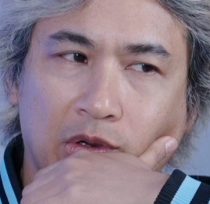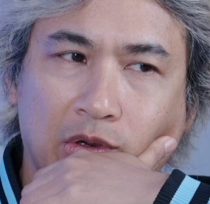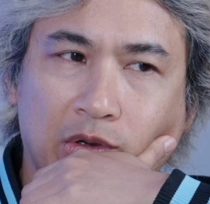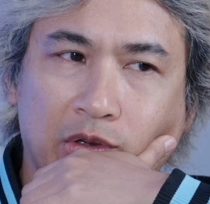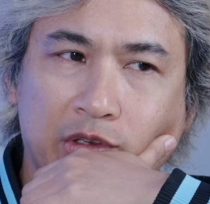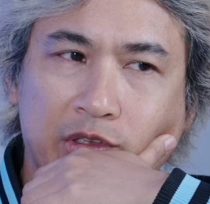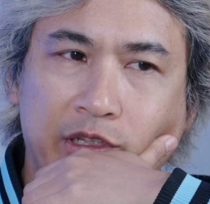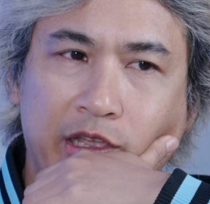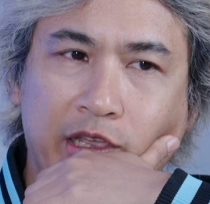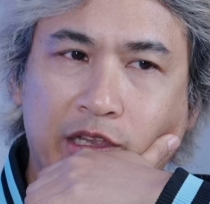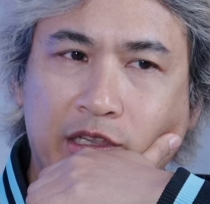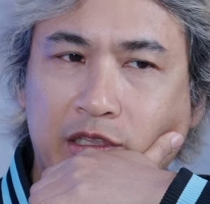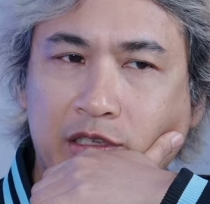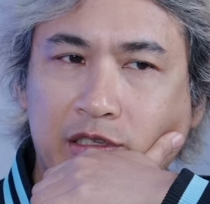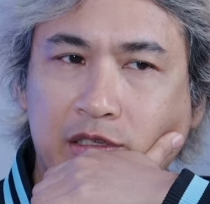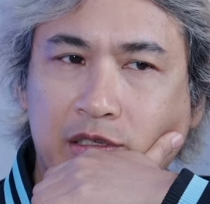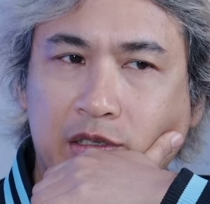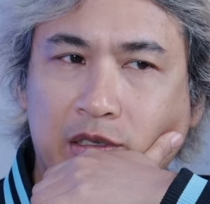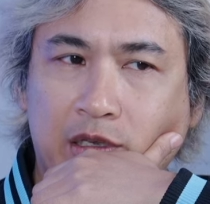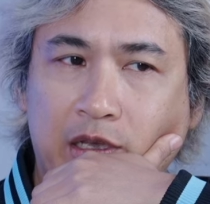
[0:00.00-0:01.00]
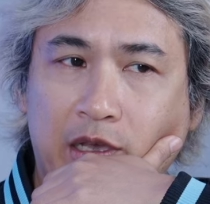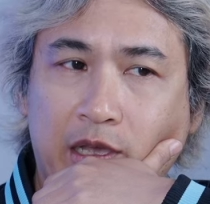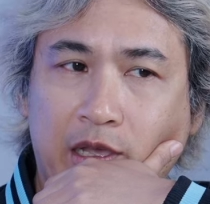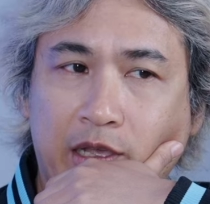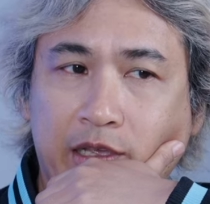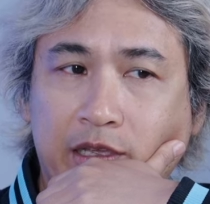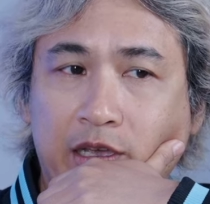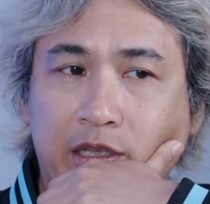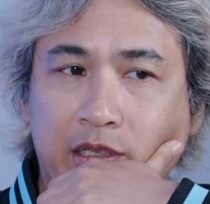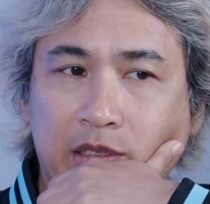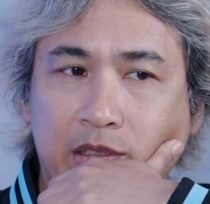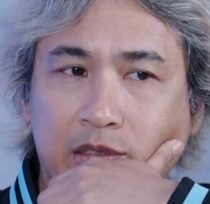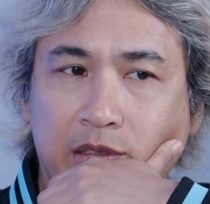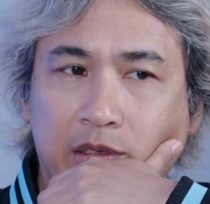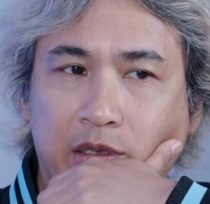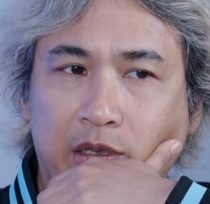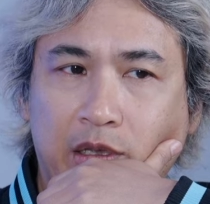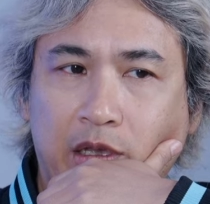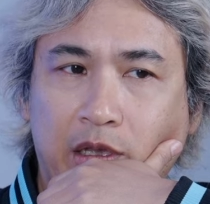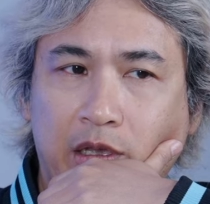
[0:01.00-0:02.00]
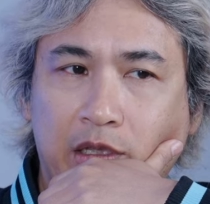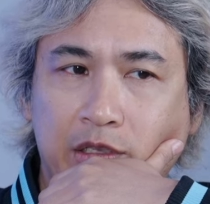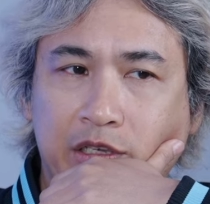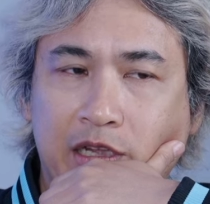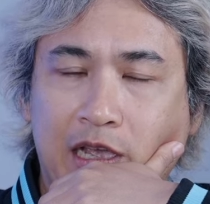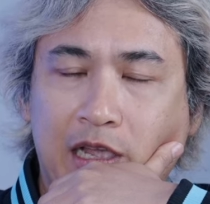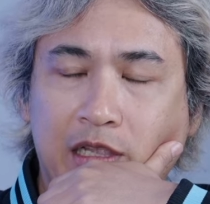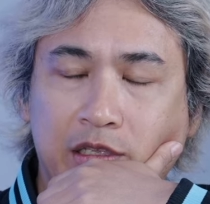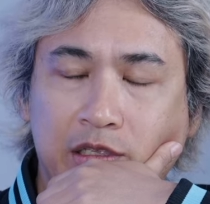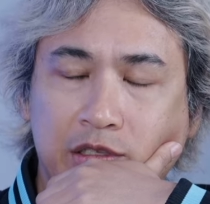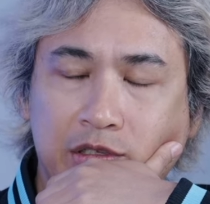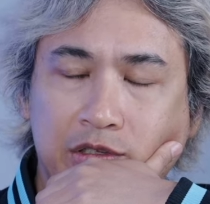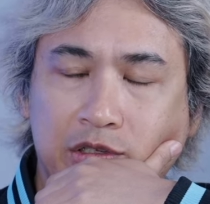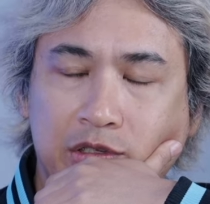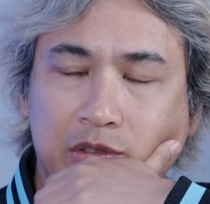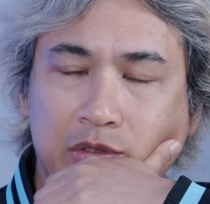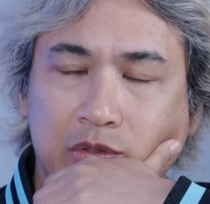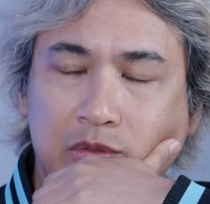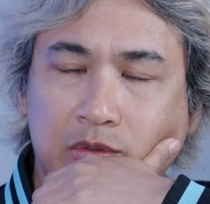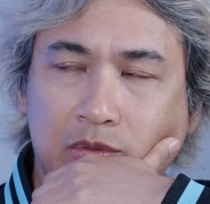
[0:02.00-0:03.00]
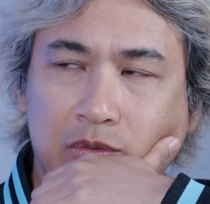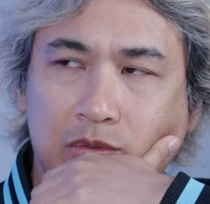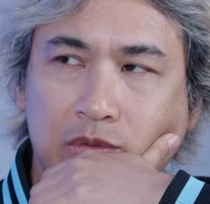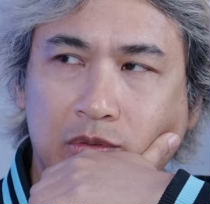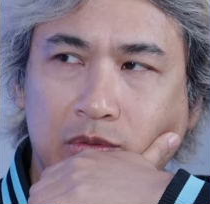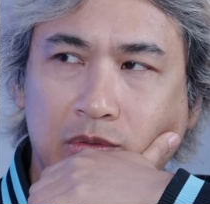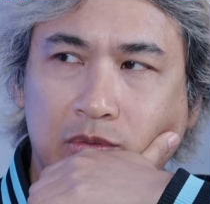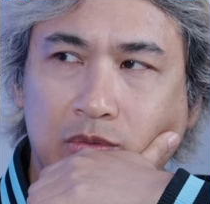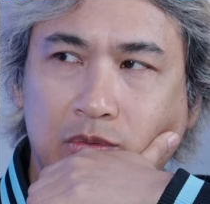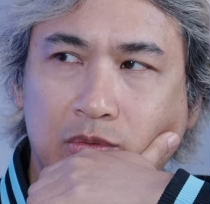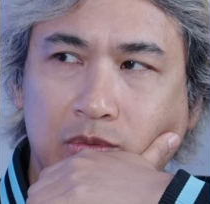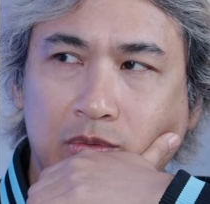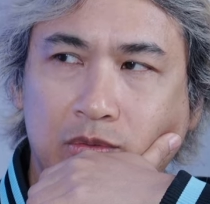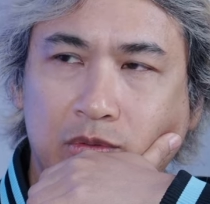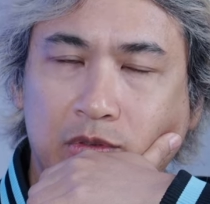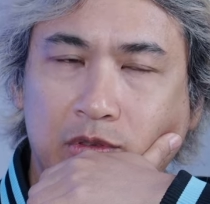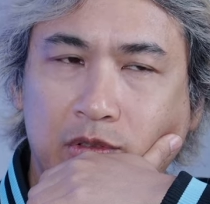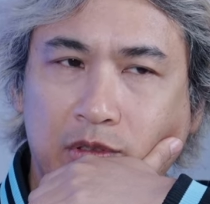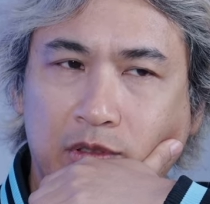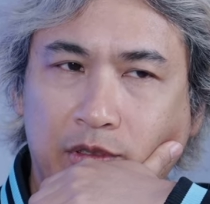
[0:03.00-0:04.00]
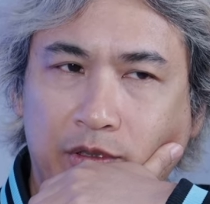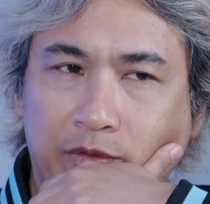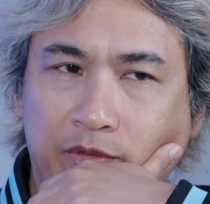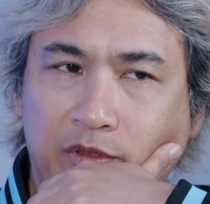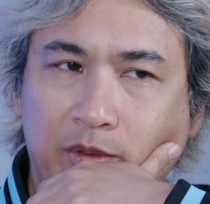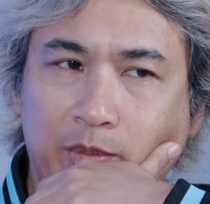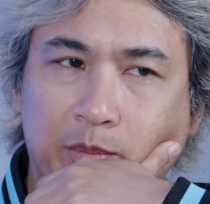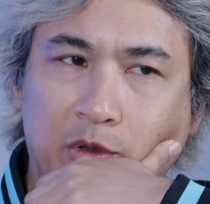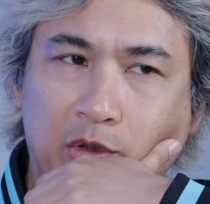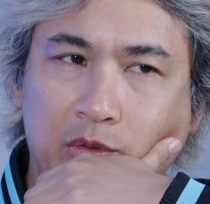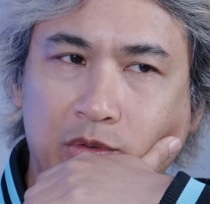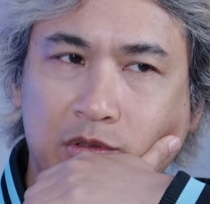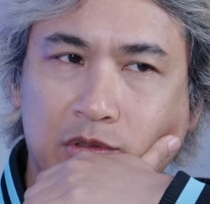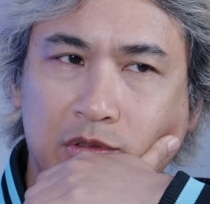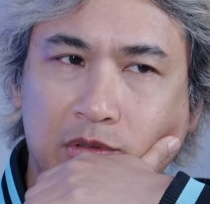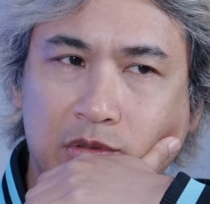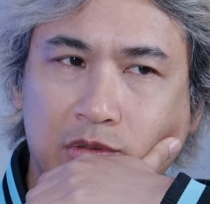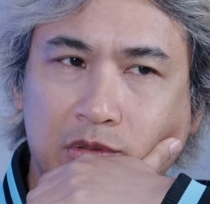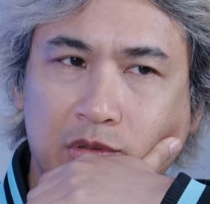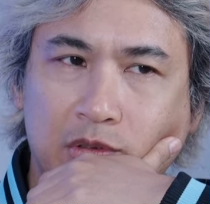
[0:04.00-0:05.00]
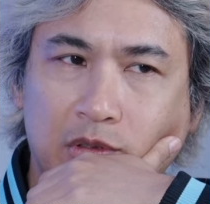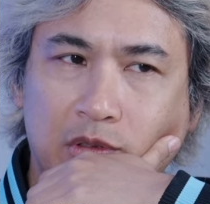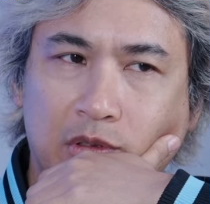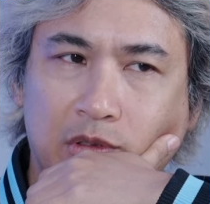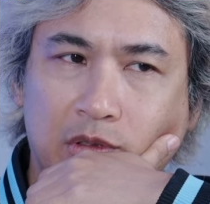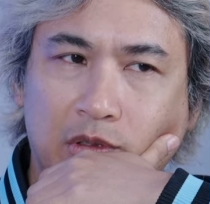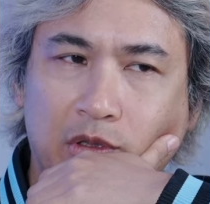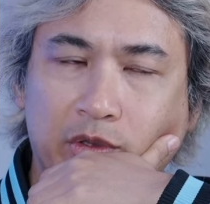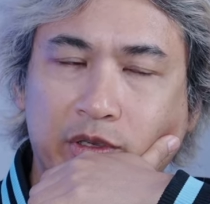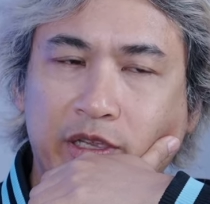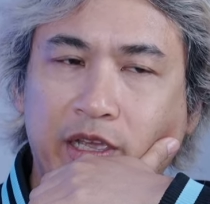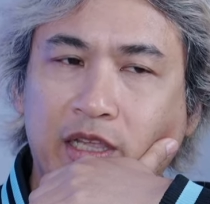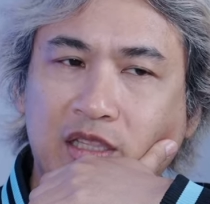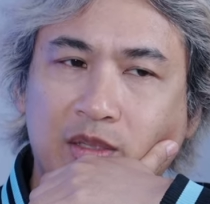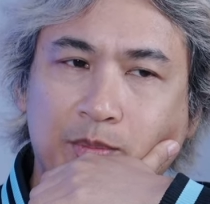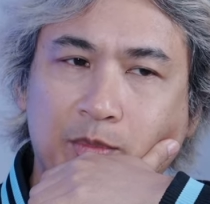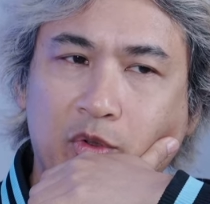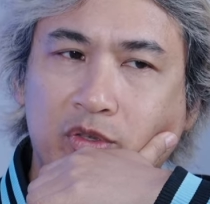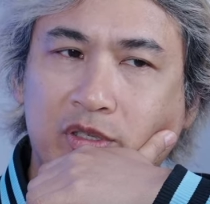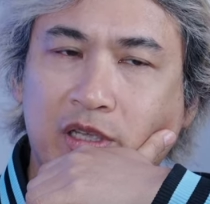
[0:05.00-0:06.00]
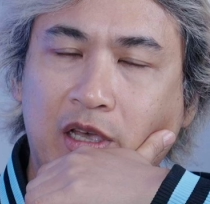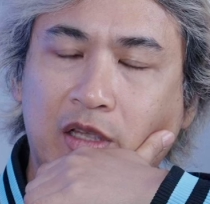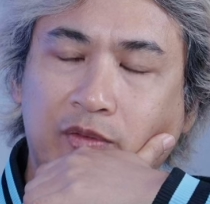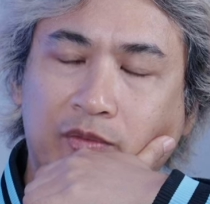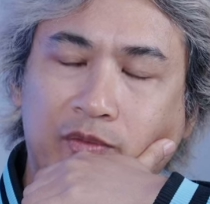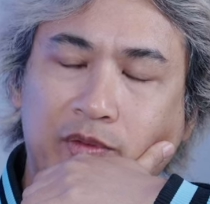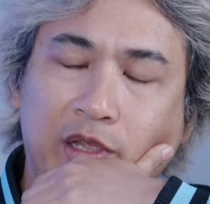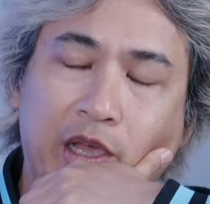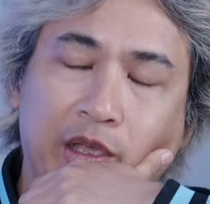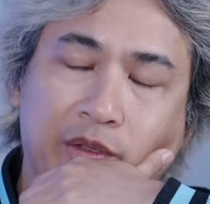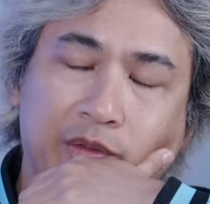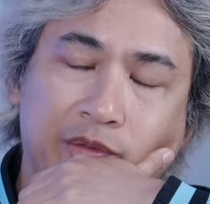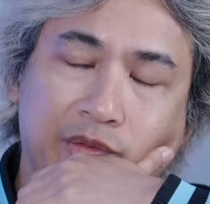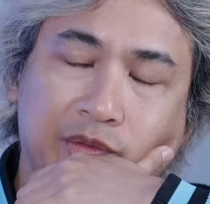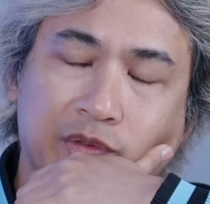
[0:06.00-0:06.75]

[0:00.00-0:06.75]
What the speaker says: take it as again a challenge to live the most or get the most out of life.